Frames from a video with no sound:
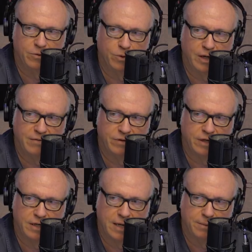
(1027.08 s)
we have
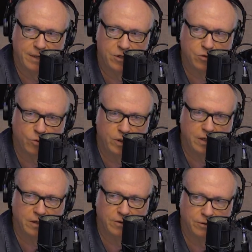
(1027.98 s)
a combination
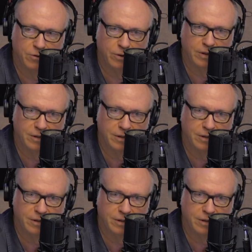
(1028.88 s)
weekend here, don't we?